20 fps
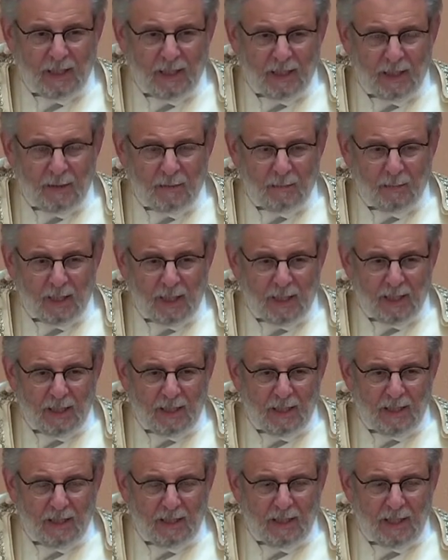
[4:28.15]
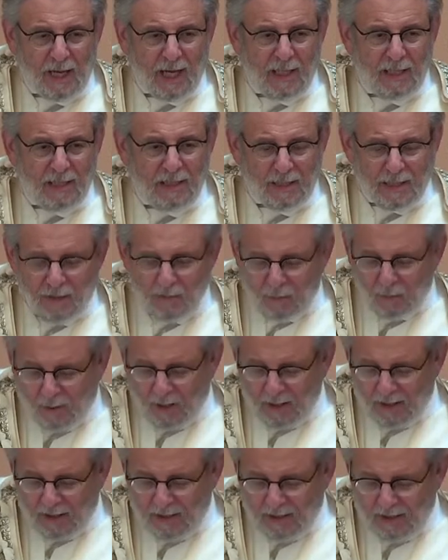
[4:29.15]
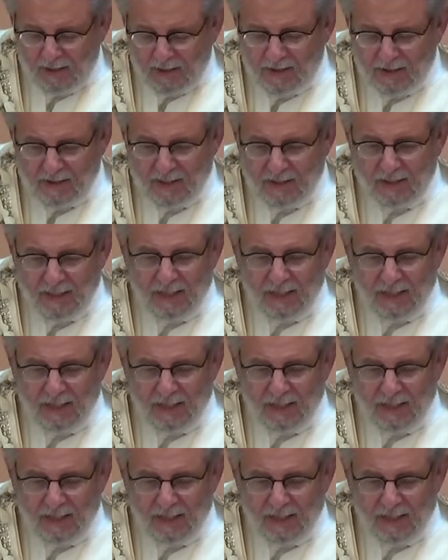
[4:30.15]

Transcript: But in the 1920s,